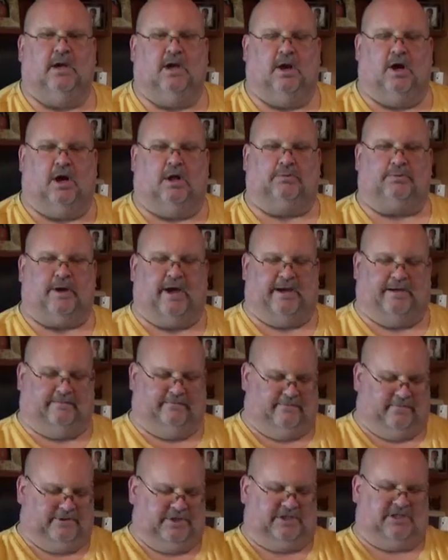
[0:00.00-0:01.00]
alright,
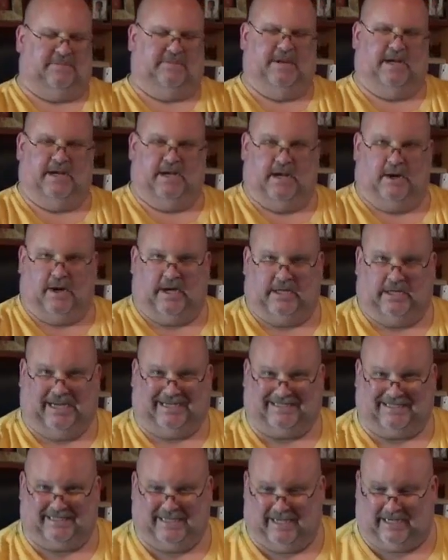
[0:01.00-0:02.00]
for just a minute now I'd
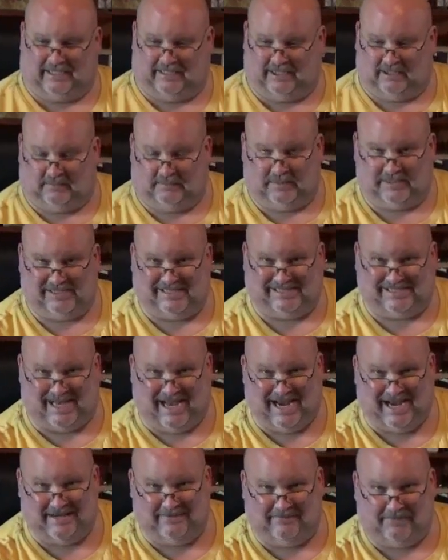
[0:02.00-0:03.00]
like to take a little
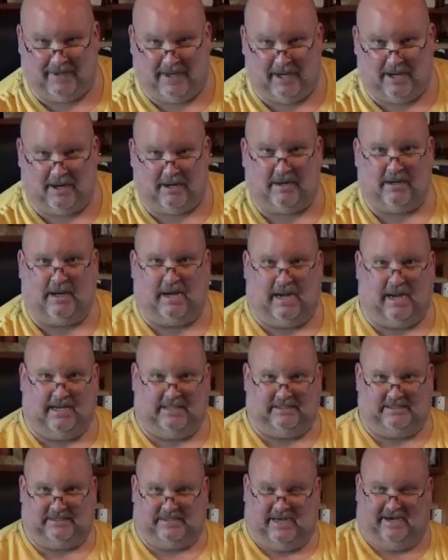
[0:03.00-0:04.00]
sidebar
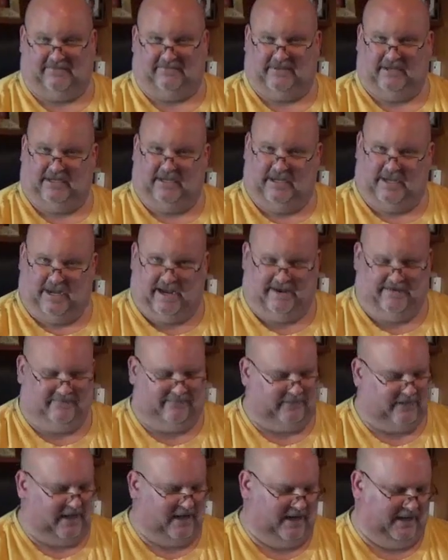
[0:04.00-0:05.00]
on safety and
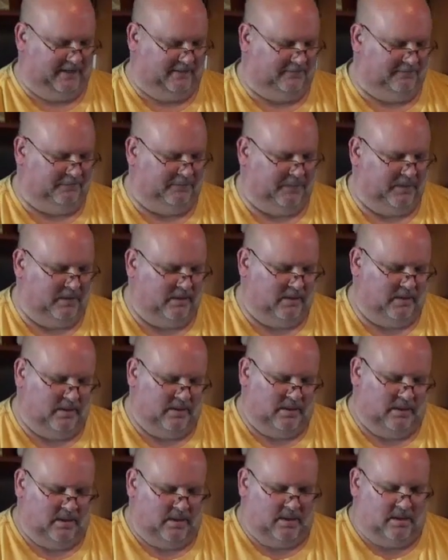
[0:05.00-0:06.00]
flying.
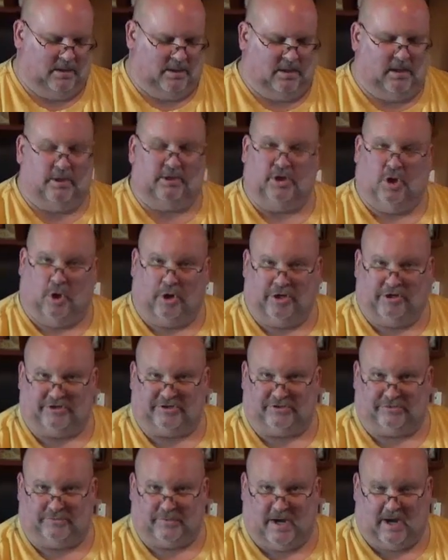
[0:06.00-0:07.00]
Know your
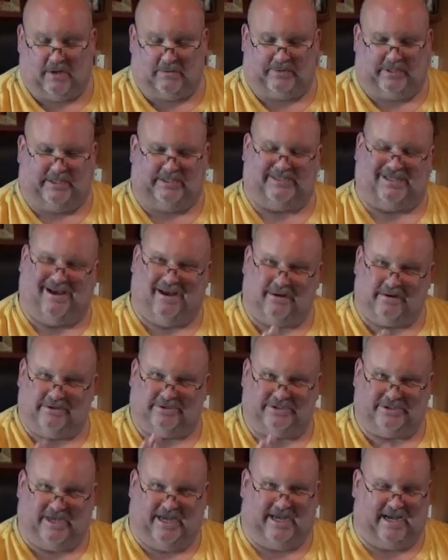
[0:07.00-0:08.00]
surroundings.
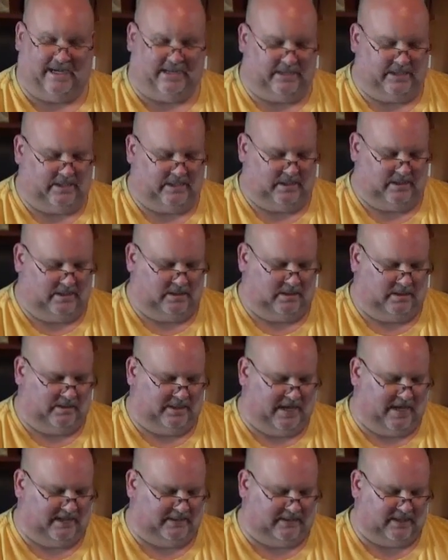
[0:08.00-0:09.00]
Understand
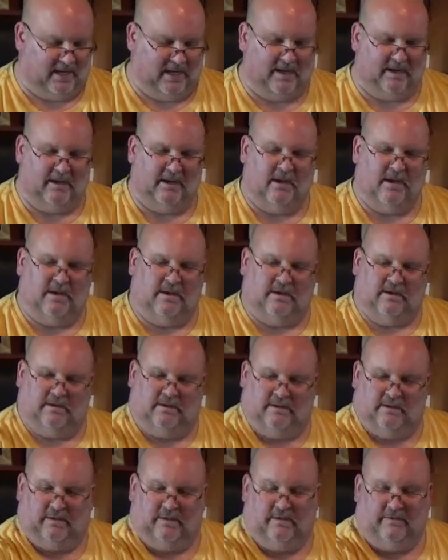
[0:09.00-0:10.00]
that
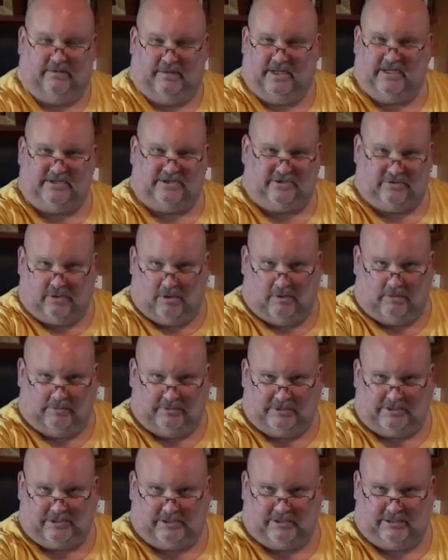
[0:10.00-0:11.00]
these
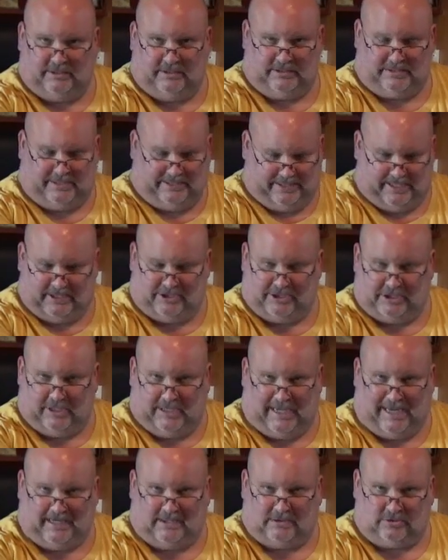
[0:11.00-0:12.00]
drones can get you in a
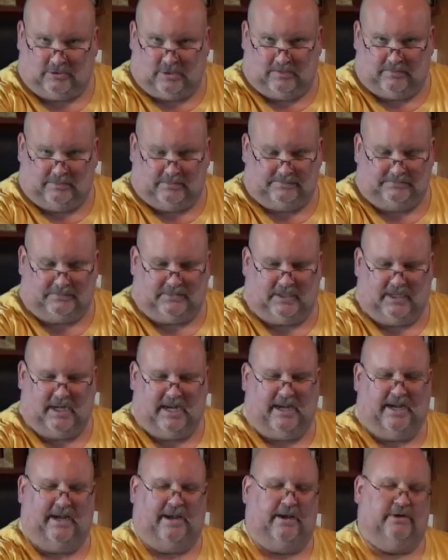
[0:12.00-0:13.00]
lot of trouble.
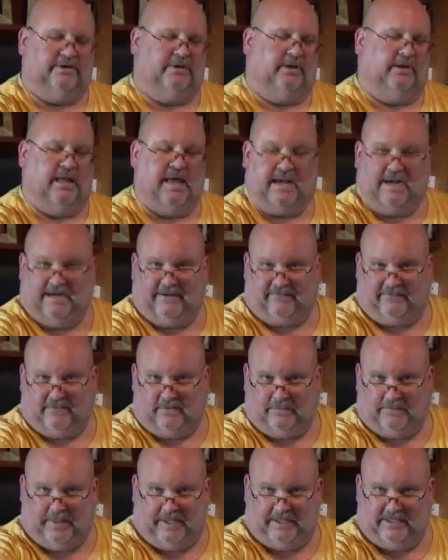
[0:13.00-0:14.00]
And there's a lot of different
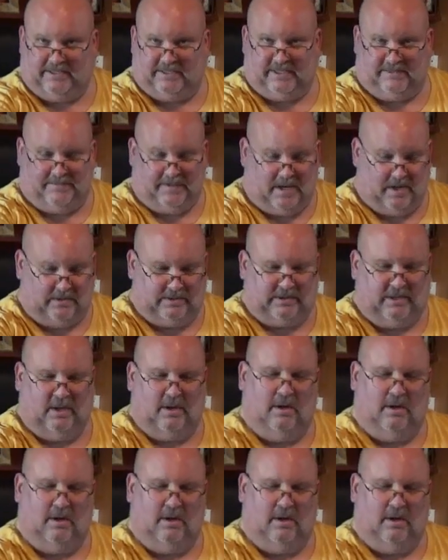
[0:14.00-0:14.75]
opinions about